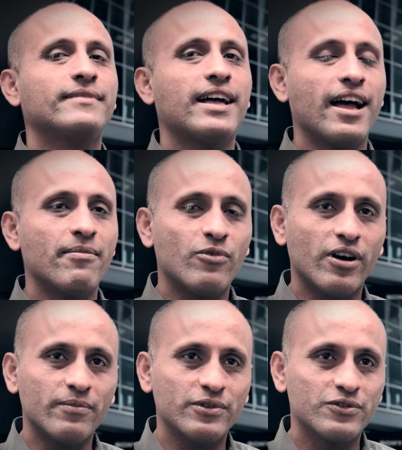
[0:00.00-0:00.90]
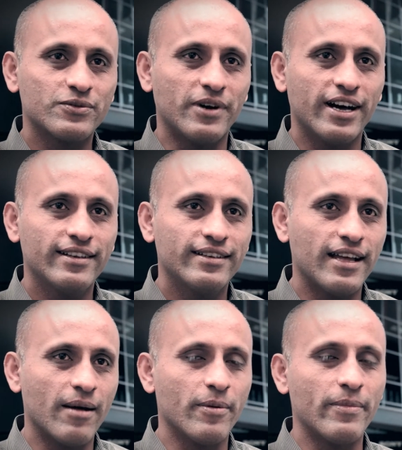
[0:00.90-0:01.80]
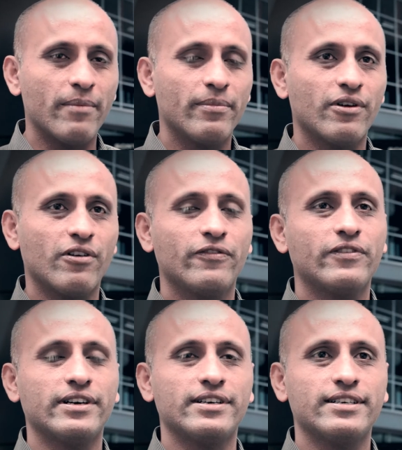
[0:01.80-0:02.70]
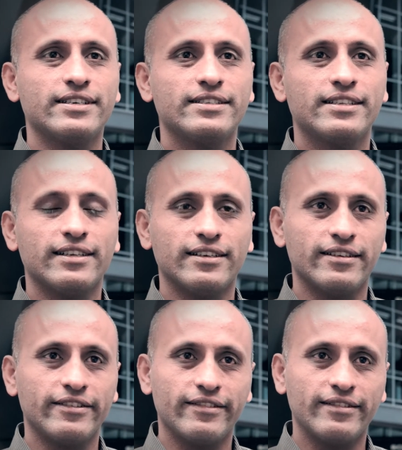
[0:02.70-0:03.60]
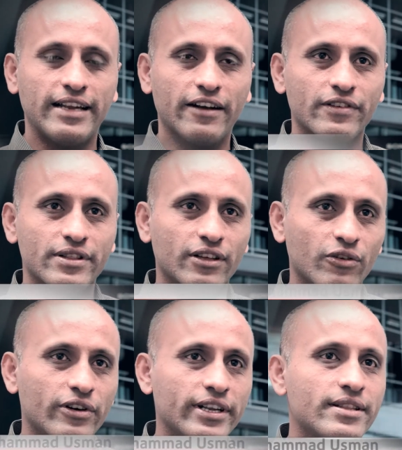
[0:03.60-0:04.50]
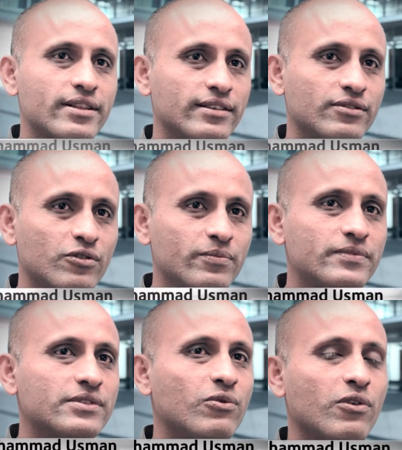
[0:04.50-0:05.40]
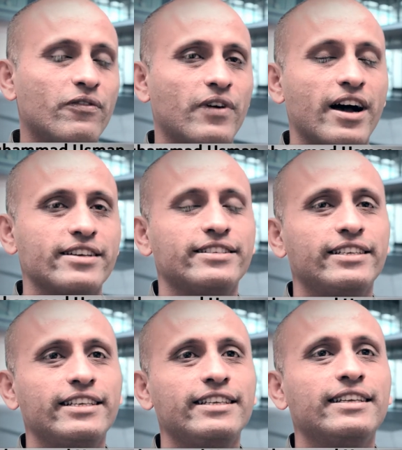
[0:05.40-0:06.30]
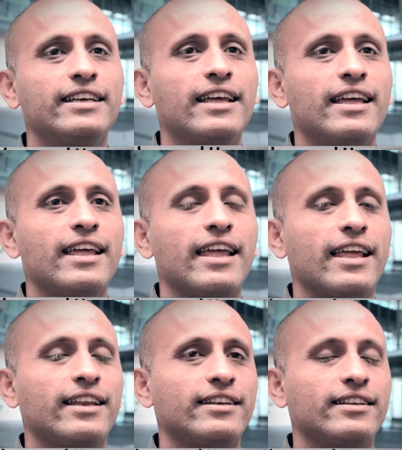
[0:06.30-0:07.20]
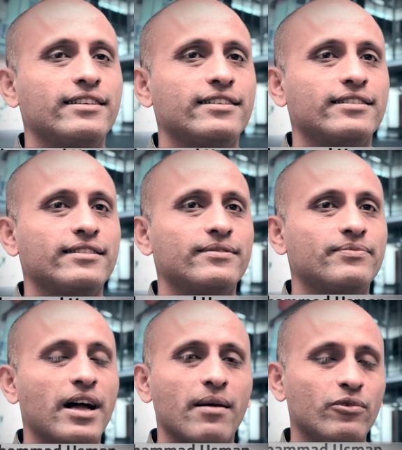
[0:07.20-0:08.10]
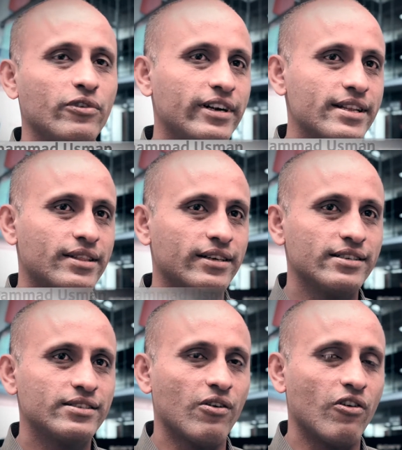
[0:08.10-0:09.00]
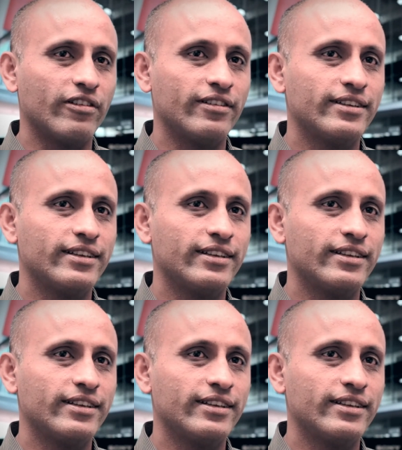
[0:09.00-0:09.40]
I'm Muhammad Usman. I'm a member of Network Security Research Group, School of ICT, and I'm doing research on